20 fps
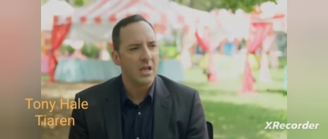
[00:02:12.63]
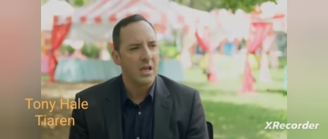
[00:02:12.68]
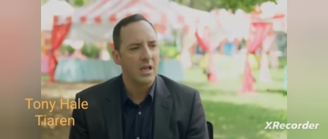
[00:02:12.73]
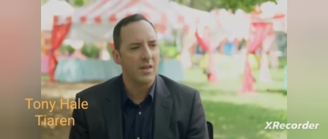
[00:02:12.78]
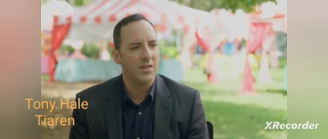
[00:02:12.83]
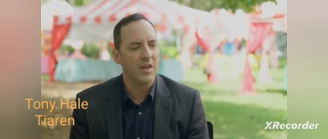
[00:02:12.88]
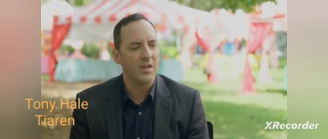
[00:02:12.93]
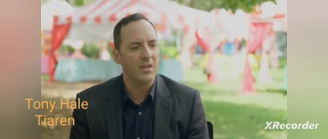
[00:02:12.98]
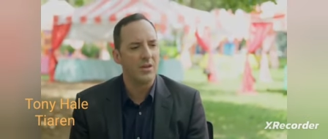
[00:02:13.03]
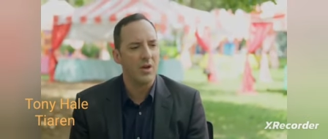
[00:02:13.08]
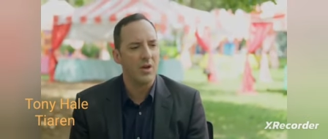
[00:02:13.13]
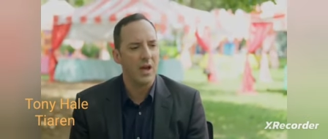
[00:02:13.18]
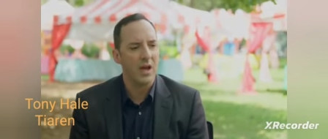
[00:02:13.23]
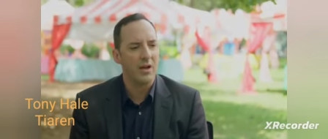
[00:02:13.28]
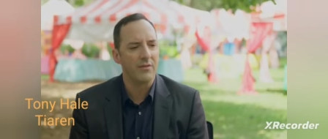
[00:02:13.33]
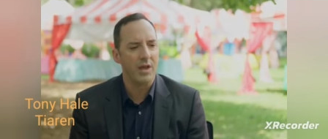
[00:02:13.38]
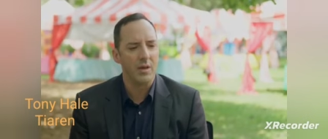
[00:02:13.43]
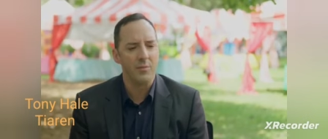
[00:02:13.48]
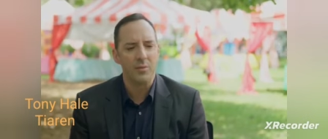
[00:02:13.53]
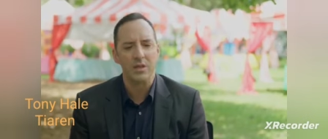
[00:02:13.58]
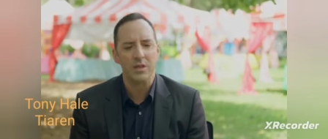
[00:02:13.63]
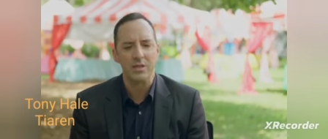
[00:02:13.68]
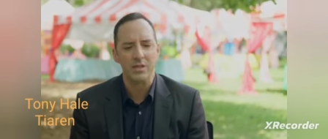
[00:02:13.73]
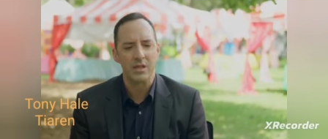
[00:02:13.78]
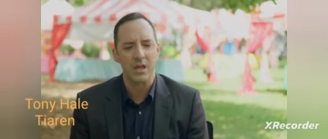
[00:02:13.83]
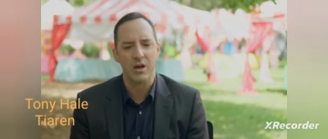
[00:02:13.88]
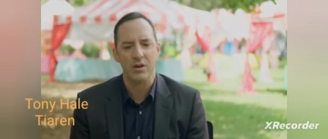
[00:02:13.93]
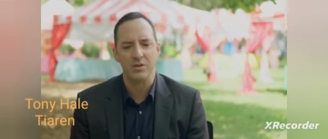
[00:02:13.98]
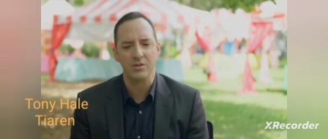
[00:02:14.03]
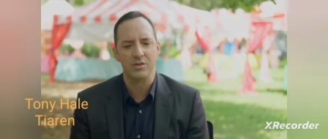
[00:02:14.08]
And then you have Emily's
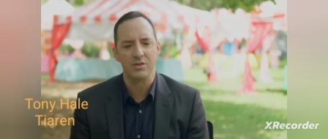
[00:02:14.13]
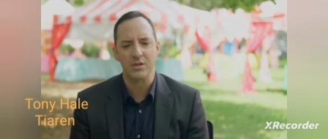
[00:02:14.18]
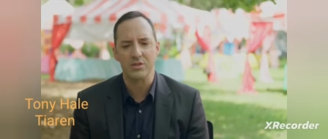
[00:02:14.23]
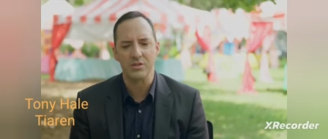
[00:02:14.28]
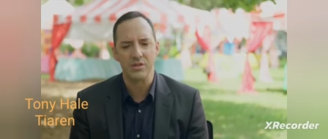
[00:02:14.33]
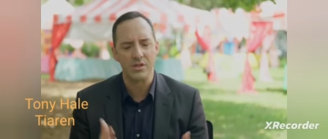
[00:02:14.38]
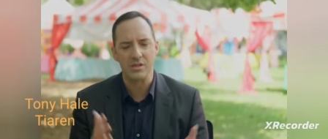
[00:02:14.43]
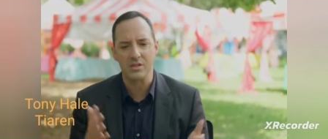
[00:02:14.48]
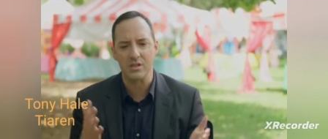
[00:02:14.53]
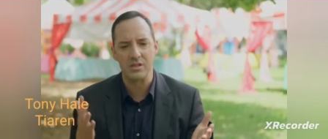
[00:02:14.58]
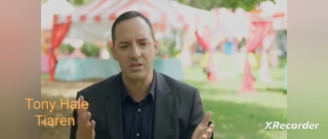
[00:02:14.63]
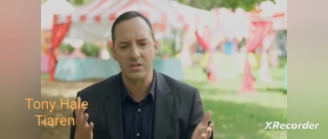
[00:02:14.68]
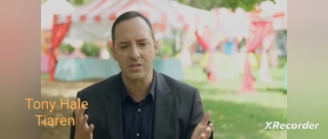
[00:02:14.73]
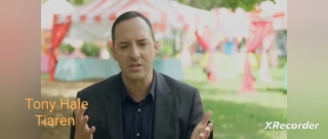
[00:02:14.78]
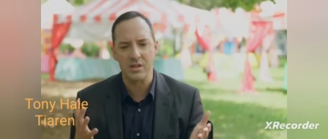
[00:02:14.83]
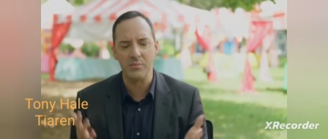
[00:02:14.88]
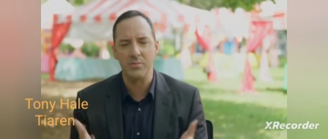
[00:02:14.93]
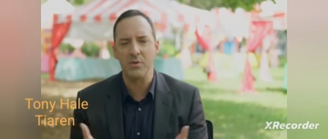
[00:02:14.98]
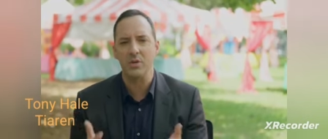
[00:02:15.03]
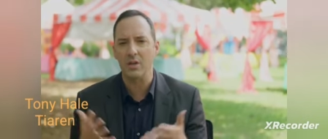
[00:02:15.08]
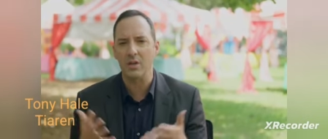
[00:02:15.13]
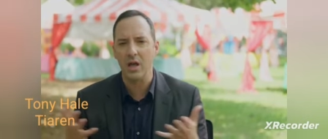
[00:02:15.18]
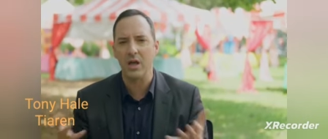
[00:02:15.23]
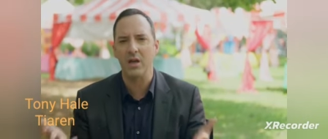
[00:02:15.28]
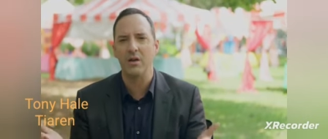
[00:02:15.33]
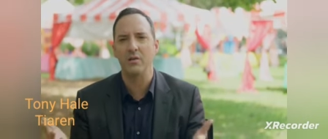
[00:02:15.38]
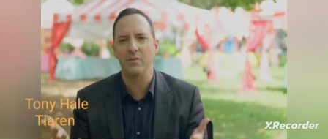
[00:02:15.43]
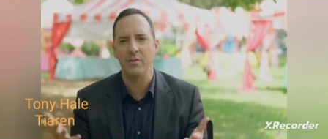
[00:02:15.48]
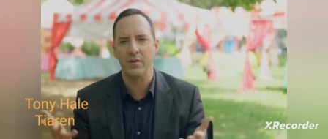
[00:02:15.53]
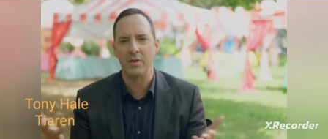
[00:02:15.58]
character that's just the simple
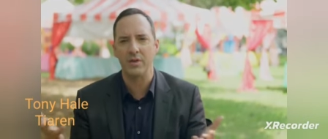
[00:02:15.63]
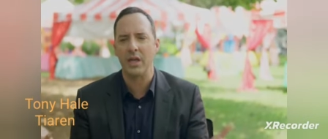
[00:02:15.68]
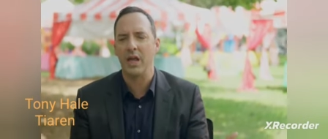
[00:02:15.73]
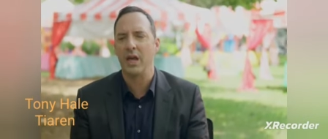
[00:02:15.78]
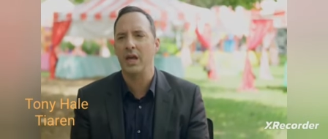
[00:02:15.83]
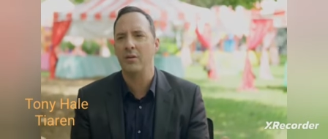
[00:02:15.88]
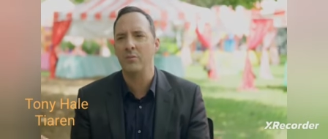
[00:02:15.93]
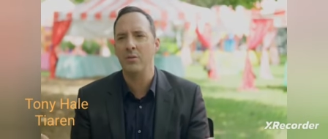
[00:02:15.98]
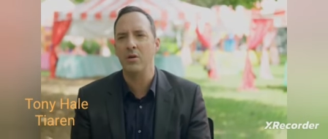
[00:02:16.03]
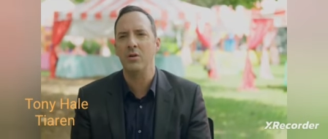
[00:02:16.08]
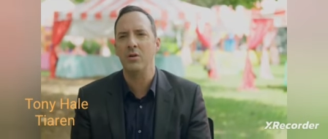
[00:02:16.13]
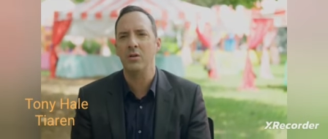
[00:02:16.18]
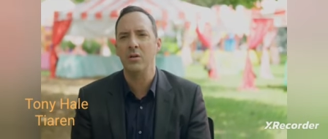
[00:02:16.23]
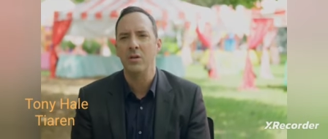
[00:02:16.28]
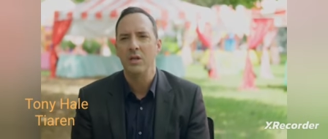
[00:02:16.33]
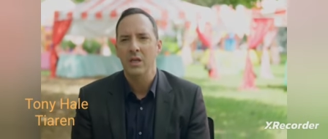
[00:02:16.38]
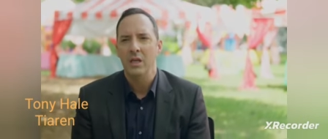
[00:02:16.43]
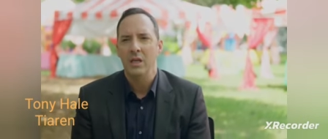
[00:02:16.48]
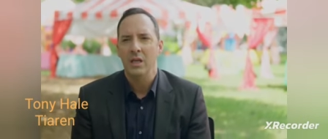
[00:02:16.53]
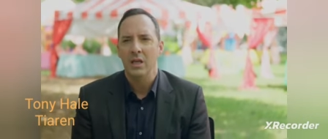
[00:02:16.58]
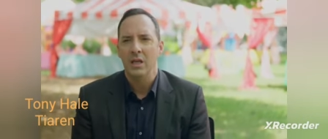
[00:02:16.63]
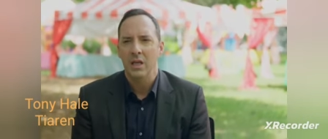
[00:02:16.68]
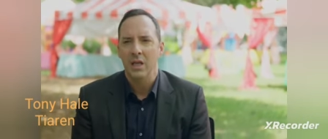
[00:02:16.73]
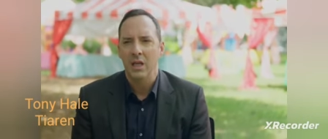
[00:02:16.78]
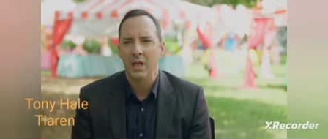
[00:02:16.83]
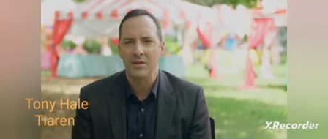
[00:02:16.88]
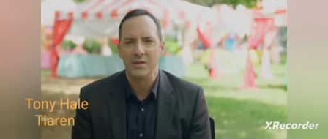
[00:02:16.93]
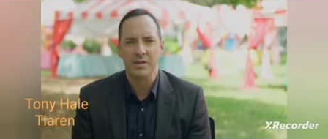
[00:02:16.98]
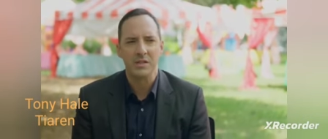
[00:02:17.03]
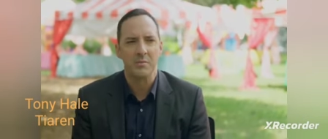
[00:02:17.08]
love of an animal
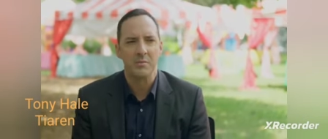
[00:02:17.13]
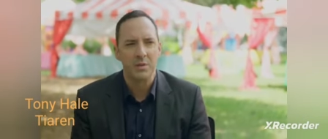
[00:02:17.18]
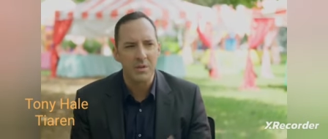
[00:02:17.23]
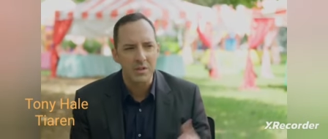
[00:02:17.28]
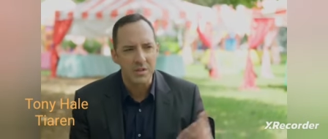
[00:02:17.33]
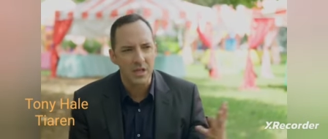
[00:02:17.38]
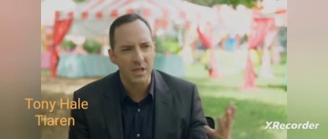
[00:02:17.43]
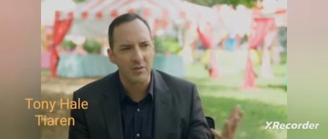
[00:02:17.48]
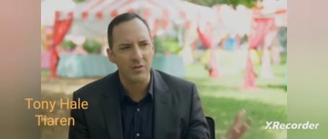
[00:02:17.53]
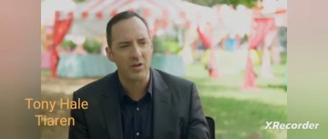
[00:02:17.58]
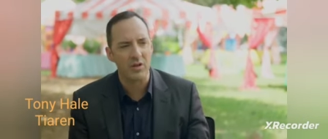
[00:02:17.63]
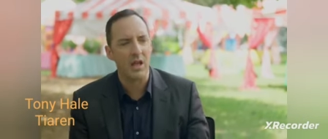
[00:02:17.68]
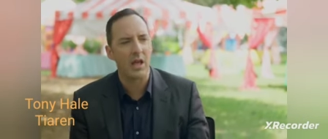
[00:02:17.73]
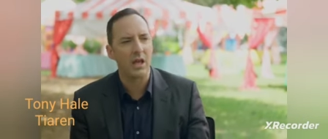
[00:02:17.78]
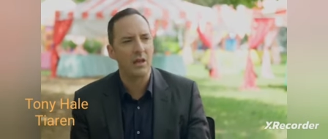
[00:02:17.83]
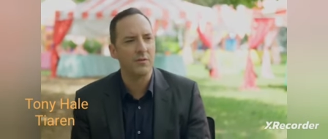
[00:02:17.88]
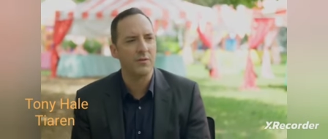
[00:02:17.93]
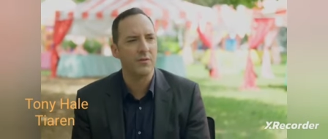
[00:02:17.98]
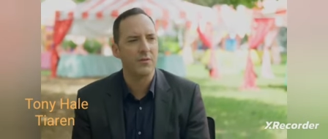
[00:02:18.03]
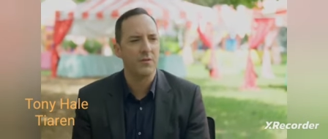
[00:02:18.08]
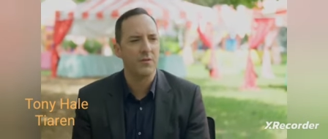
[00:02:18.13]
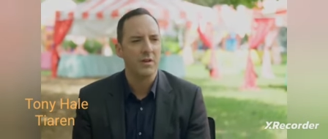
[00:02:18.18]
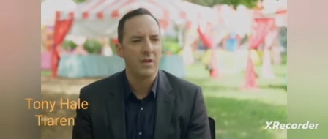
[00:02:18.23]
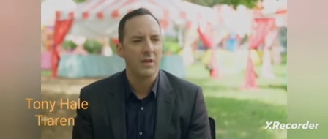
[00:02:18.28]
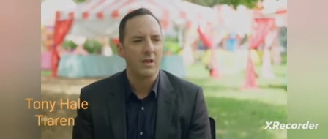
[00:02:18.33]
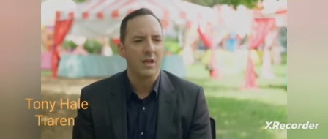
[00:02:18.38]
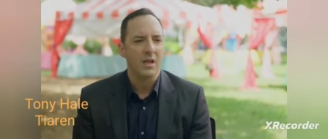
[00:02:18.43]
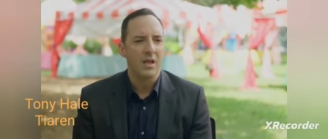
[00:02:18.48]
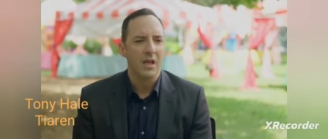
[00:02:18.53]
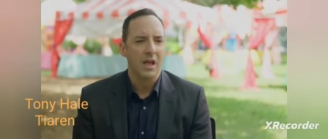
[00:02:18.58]
and the simplicity of her life
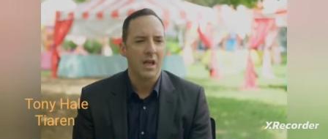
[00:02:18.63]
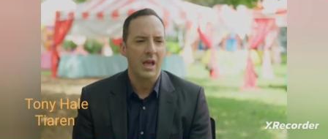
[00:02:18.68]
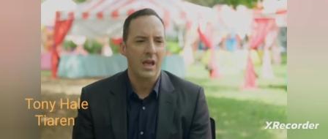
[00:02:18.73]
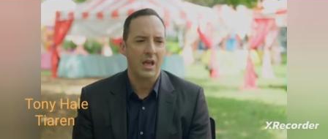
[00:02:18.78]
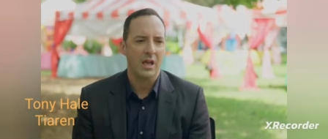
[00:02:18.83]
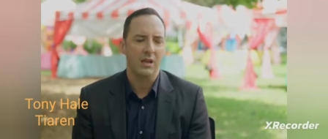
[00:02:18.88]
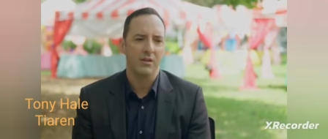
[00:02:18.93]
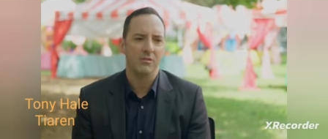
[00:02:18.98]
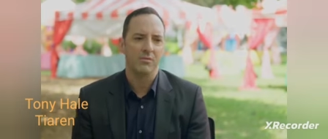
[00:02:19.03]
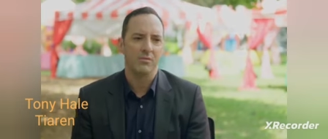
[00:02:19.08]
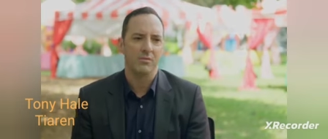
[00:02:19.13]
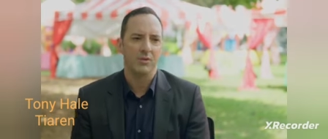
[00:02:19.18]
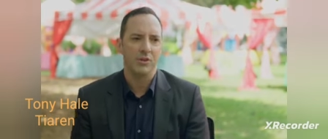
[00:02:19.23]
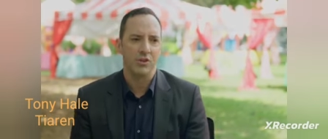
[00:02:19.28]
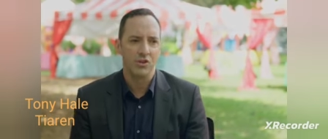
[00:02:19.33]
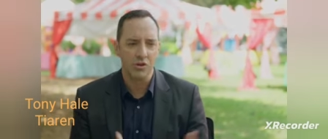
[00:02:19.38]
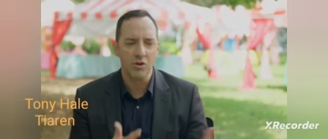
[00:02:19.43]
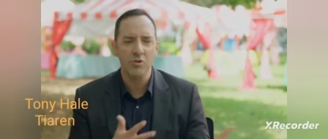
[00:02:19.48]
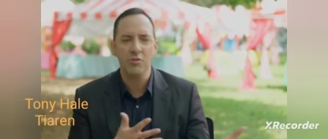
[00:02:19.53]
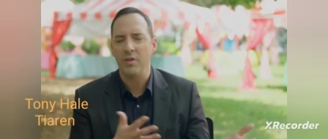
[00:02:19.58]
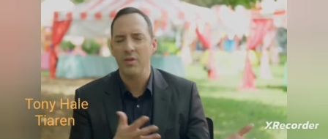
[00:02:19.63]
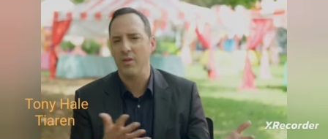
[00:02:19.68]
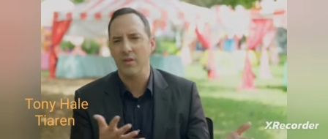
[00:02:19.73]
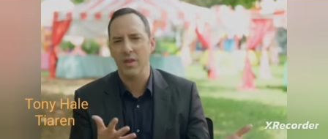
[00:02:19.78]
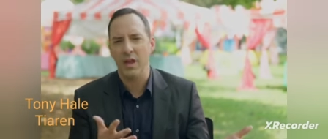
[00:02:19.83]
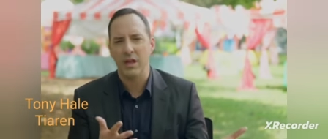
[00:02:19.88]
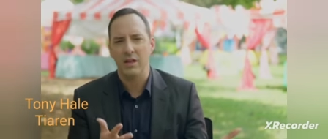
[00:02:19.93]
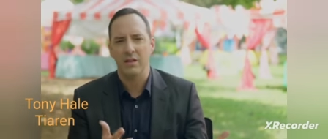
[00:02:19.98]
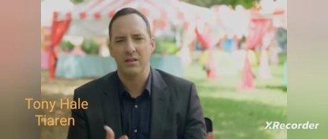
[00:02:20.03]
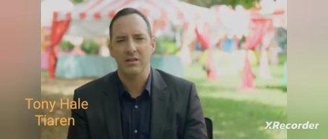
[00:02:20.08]
and the truth in
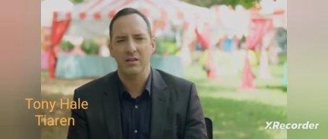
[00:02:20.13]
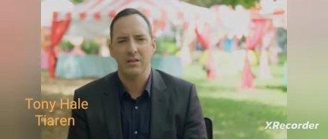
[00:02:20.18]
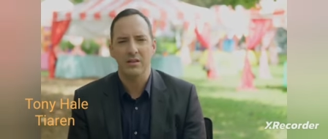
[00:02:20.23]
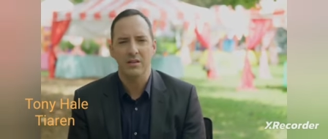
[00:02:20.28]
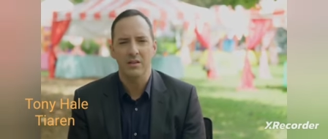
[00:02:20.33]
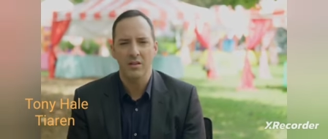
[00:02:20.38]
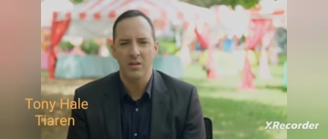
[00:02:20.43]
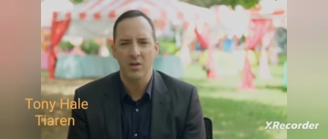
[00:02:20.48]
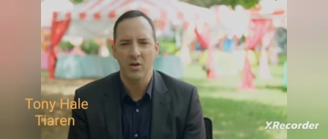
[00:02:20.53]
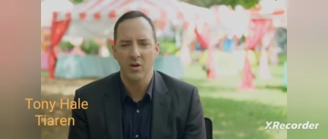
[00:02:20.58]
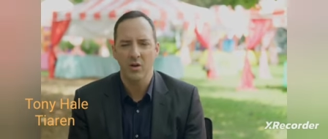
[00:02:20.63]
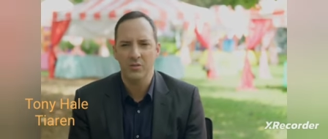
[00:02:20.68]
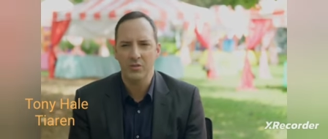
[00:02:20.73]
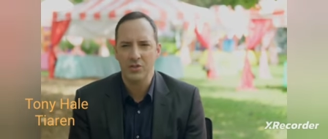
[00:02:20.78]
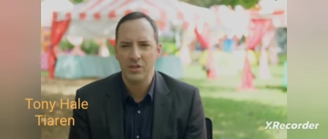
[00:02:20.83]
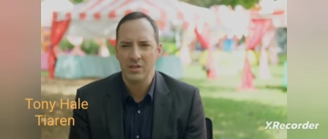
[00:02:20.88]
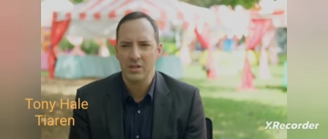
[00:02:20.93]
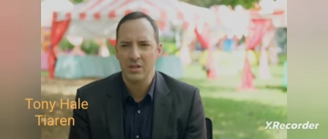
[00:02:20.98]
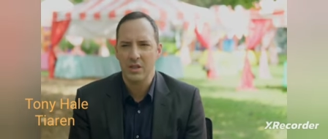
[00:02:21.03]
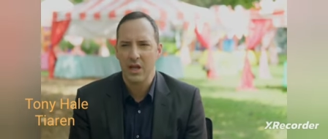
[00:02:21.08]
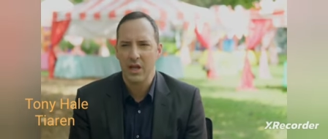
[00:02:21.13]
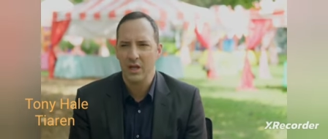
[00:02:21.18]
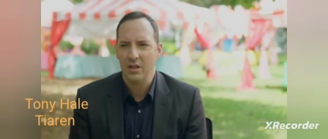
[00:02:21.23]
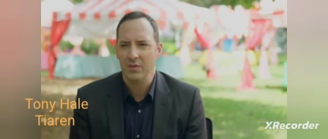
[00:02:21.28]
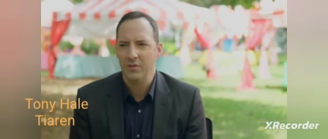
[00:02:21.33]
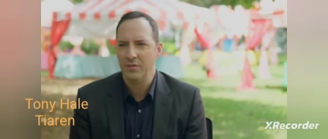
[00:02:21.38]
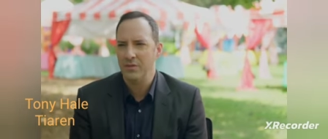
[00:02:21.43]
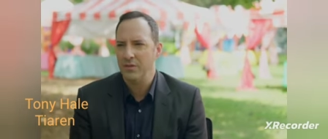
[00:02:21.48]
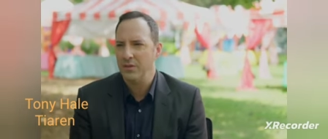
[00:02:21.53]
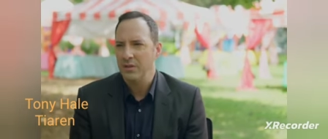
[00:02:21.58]
that, you know, of just kind
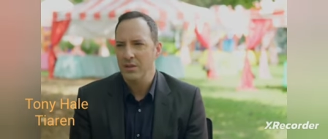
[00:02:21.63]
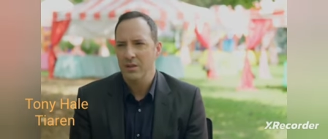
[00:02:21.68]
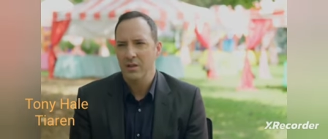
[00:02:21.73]
of